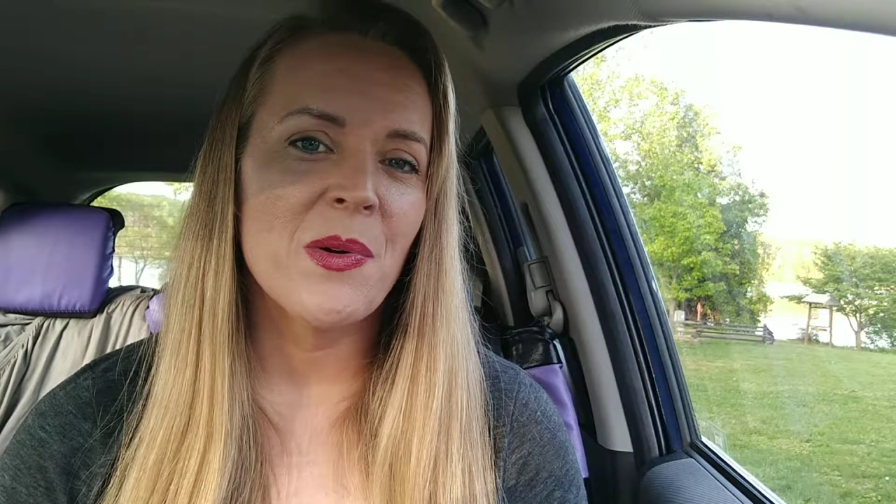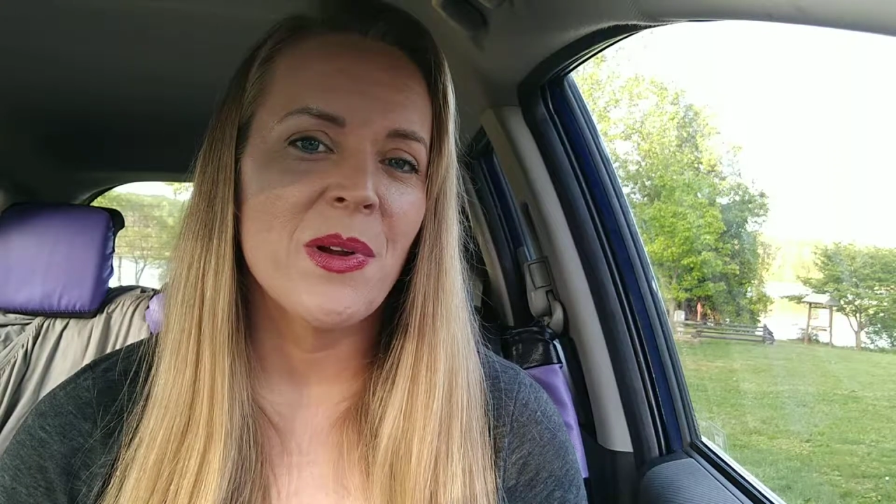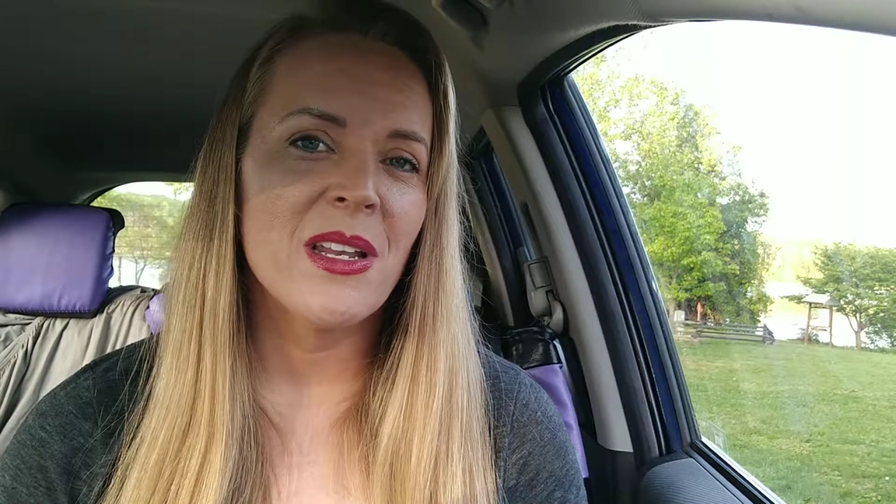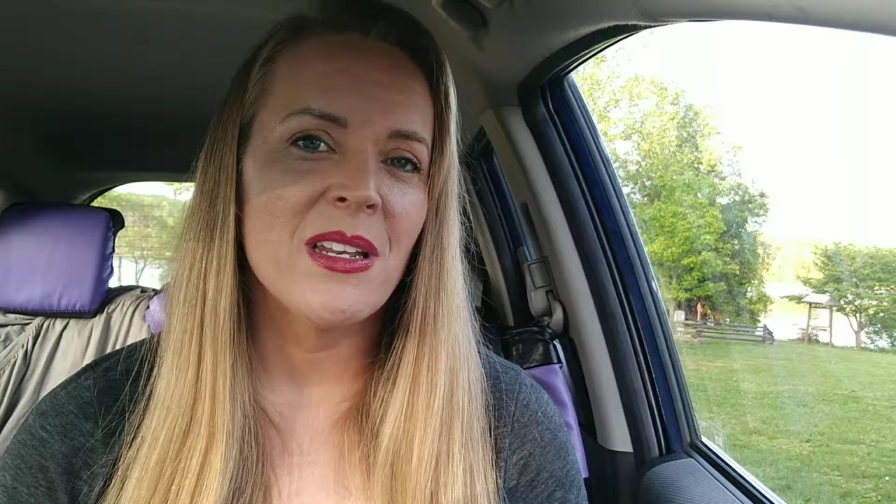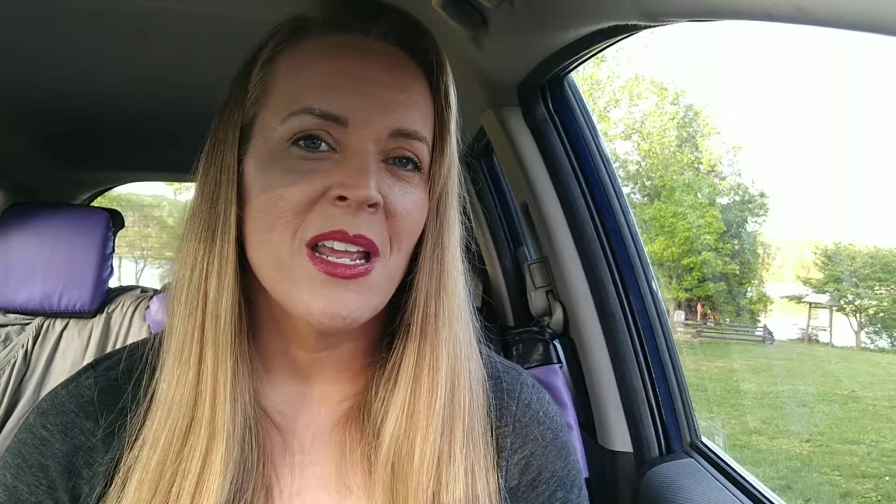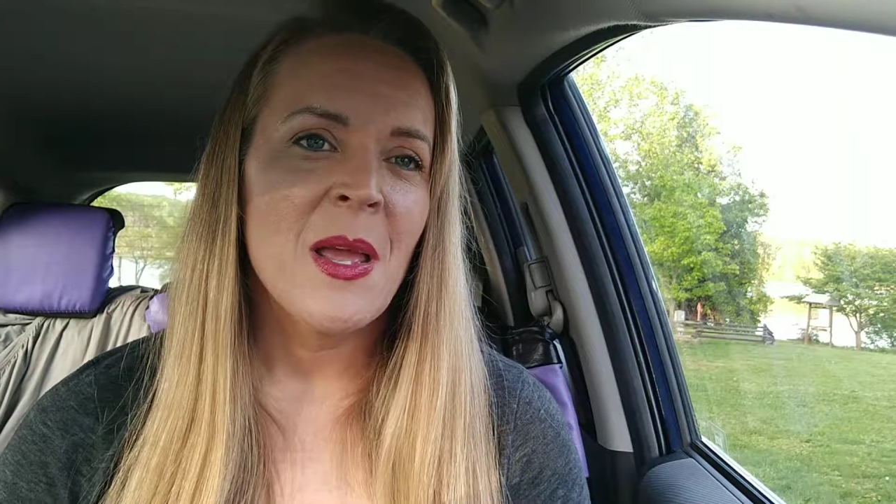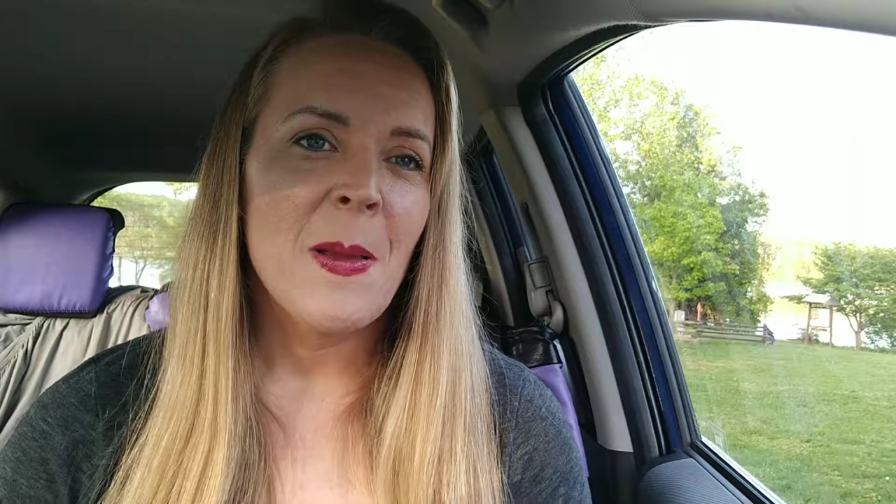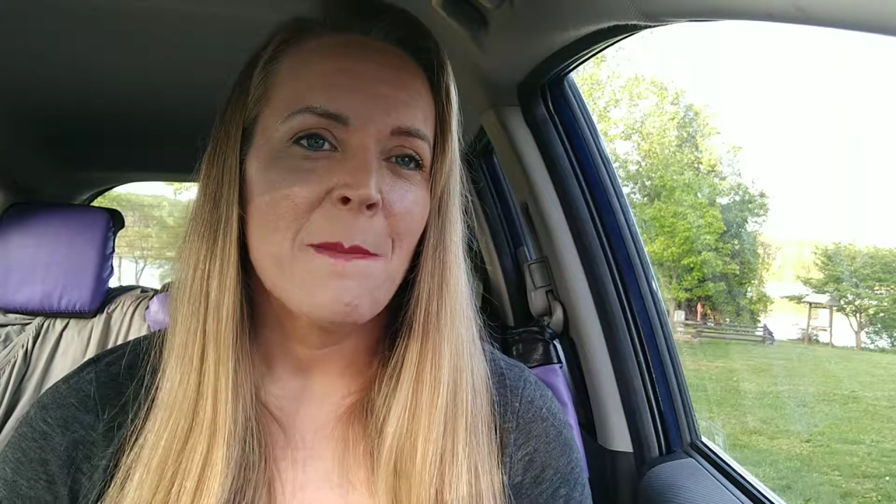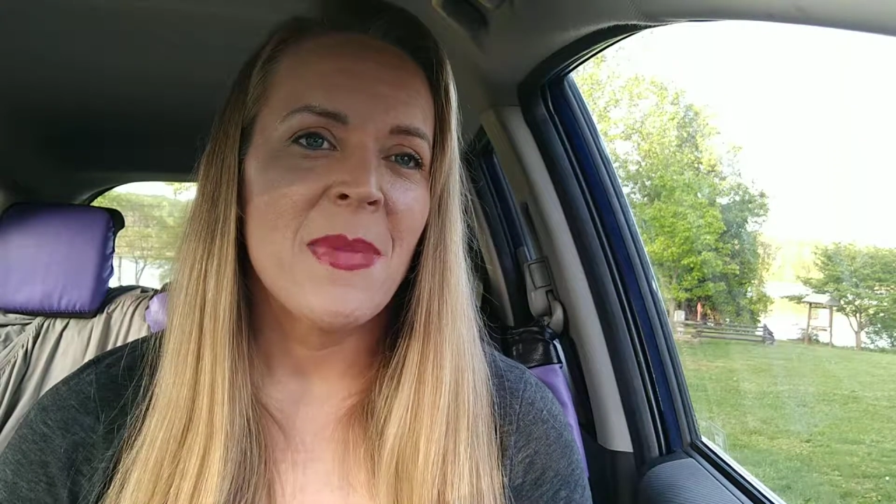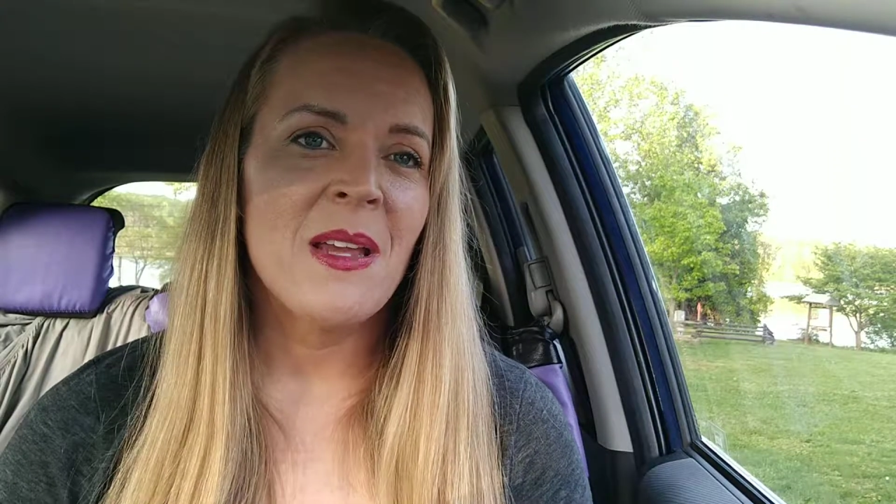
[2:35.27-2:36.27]
And
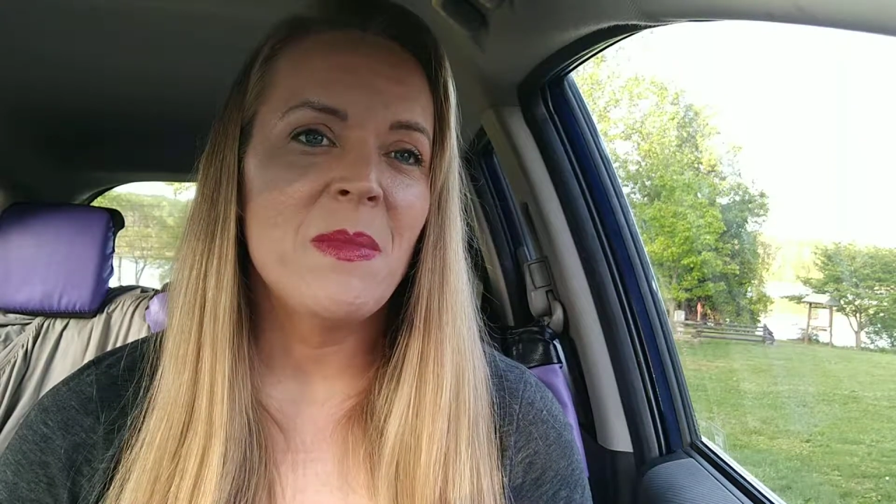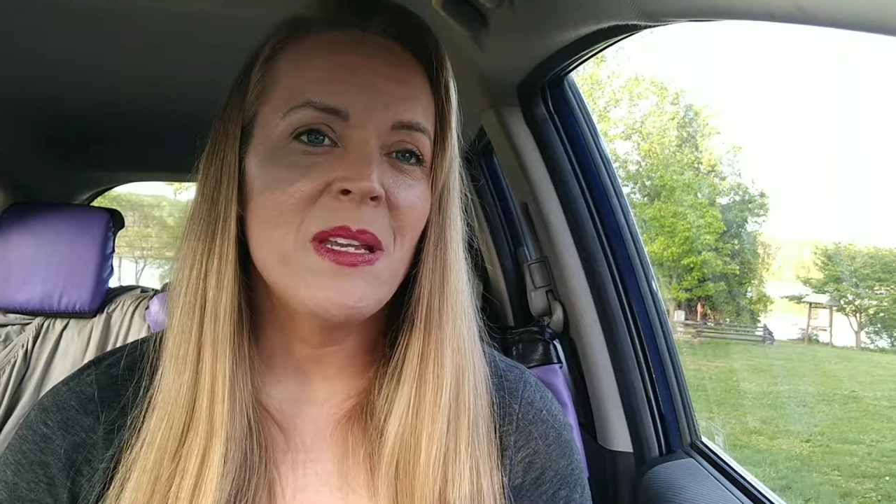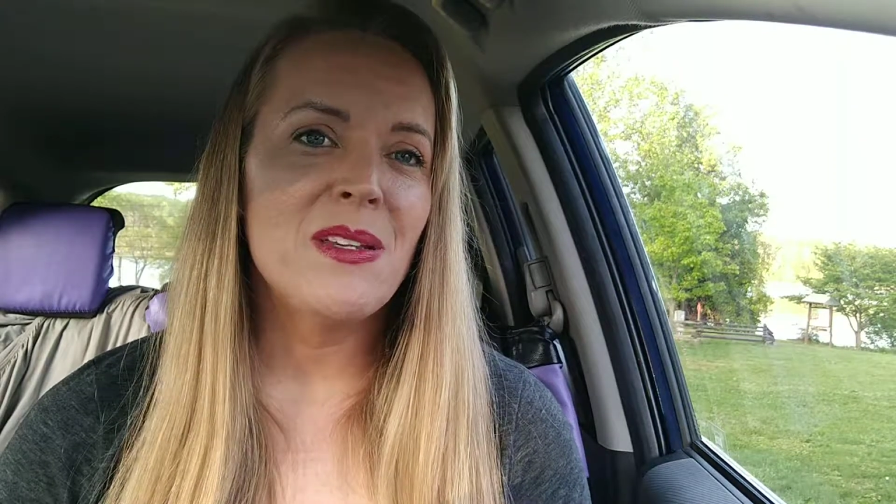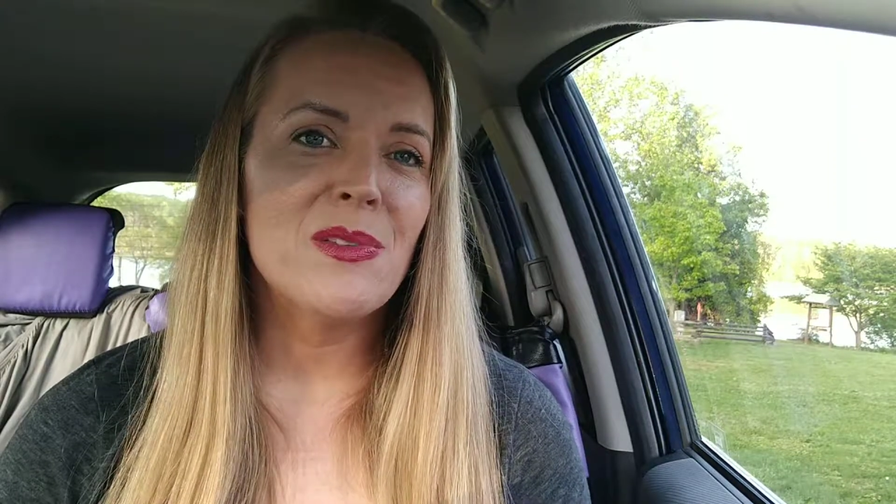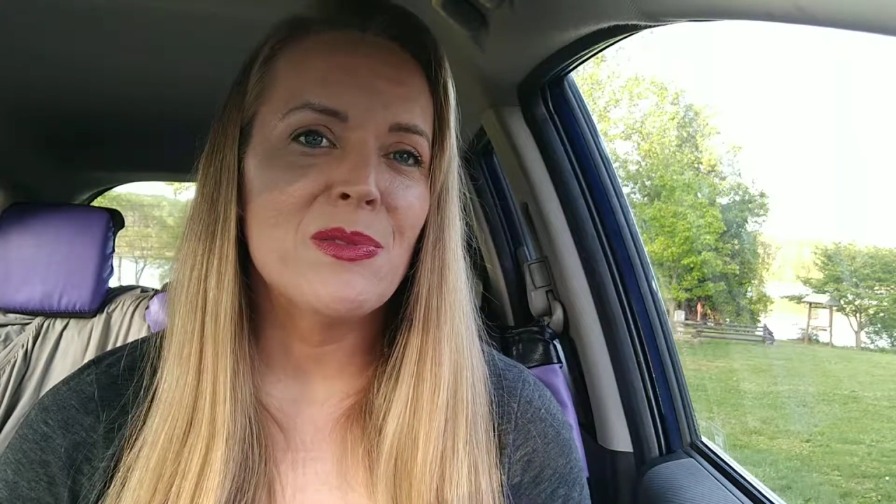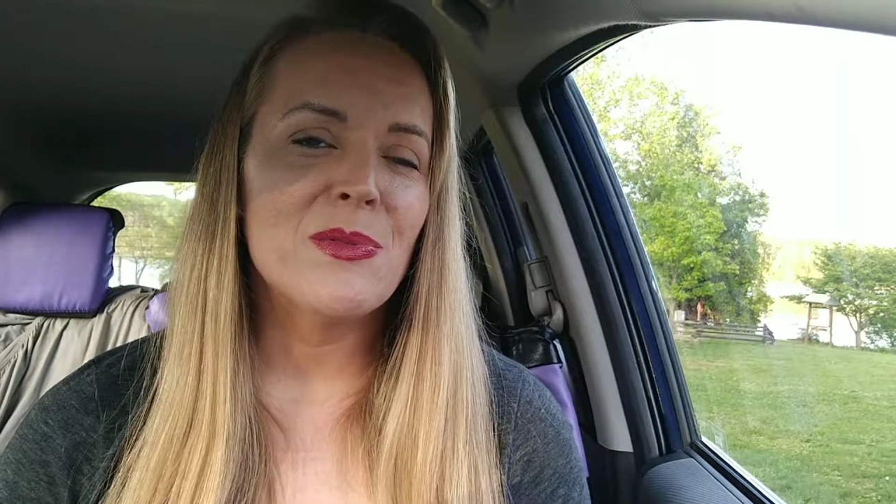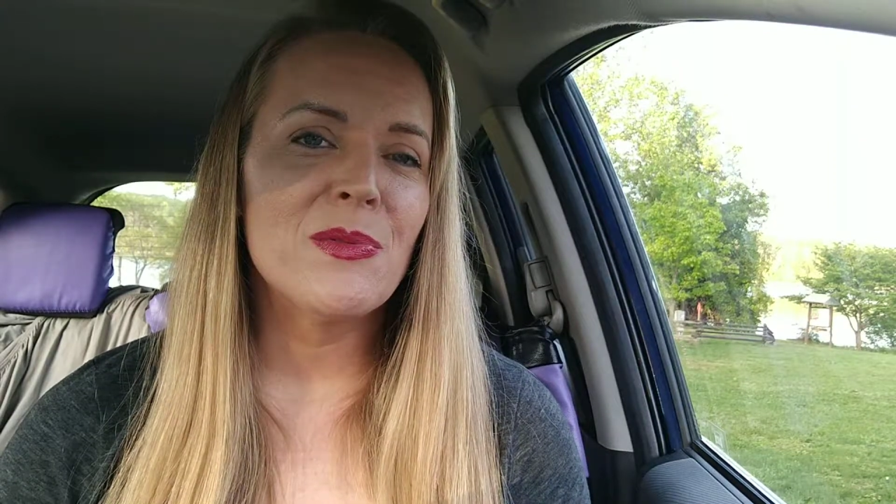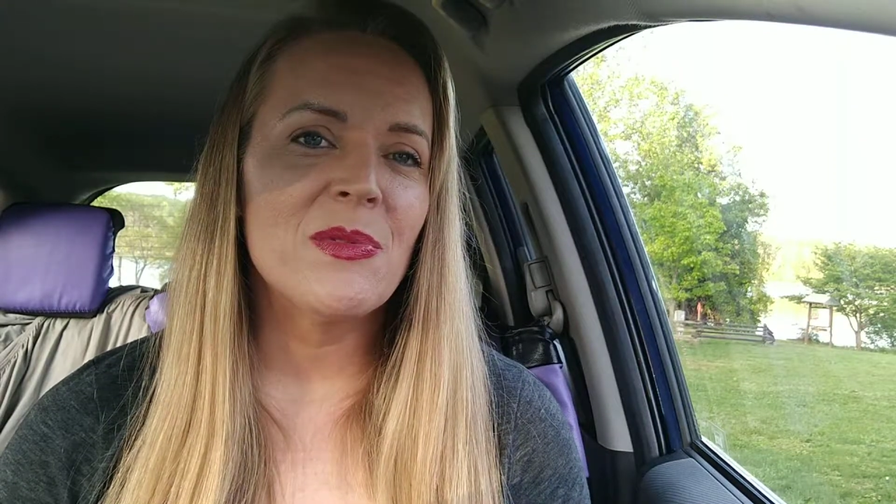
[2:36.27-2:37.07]
maybe you